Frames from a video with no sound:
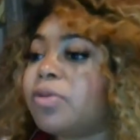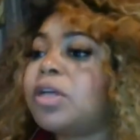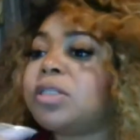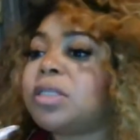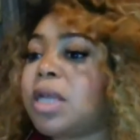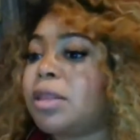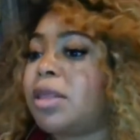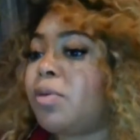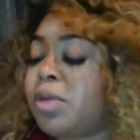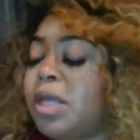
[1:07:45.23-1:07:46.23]
There's
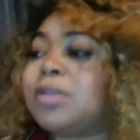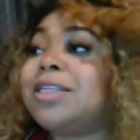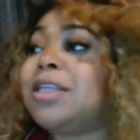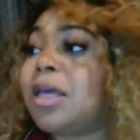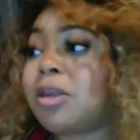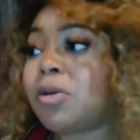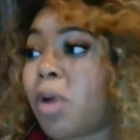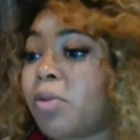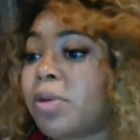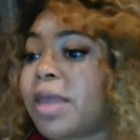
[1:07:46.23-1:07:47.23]
nothing
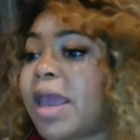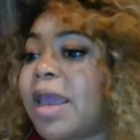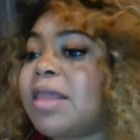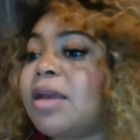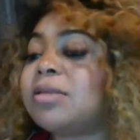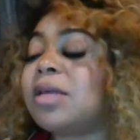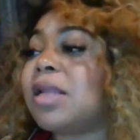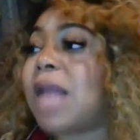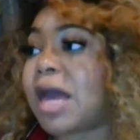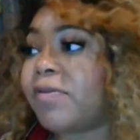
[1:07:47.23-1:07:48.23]
wrong with that. And there's a
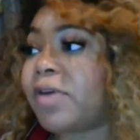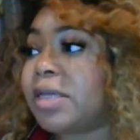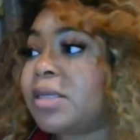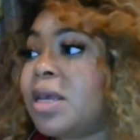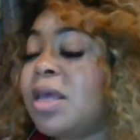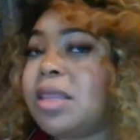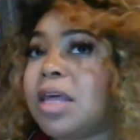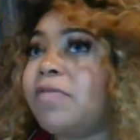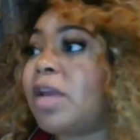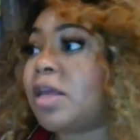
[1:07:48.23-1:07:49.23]
lot of us that
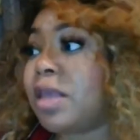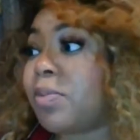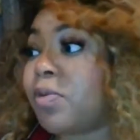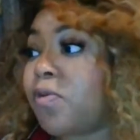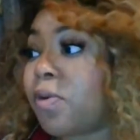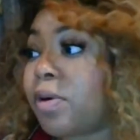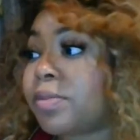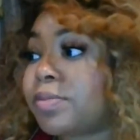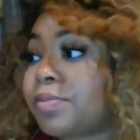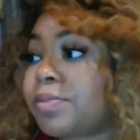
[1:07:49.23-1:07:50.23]
have done that before.
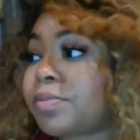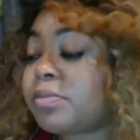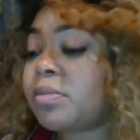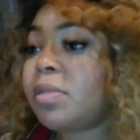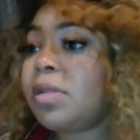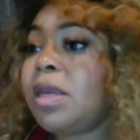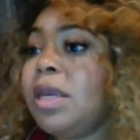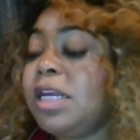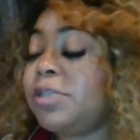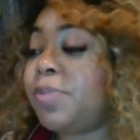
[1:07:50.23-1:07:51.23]
And
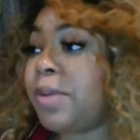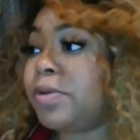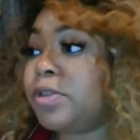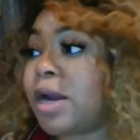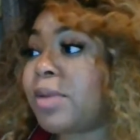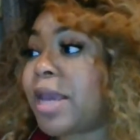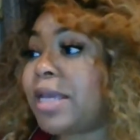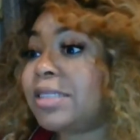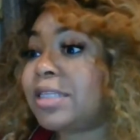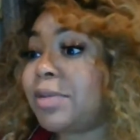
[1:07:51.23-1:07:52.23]
these people trying to make
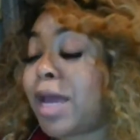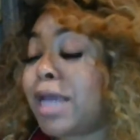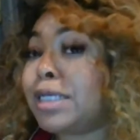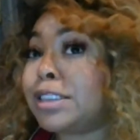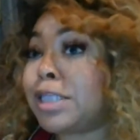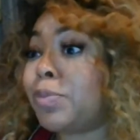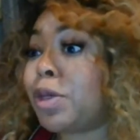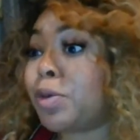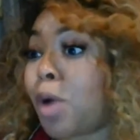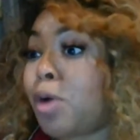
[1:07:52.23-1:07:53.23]
it seem like it's
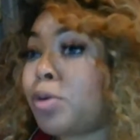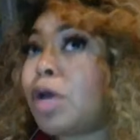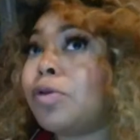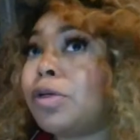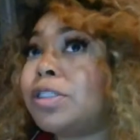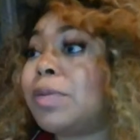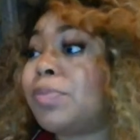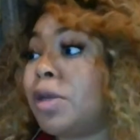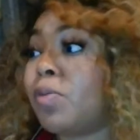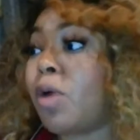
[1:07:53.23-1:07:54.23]
something wrong. No, there's
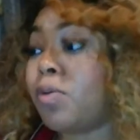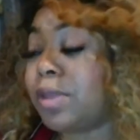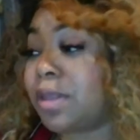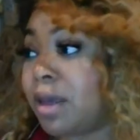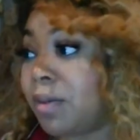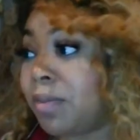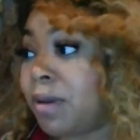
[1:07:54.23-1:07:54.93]
something wrong with them.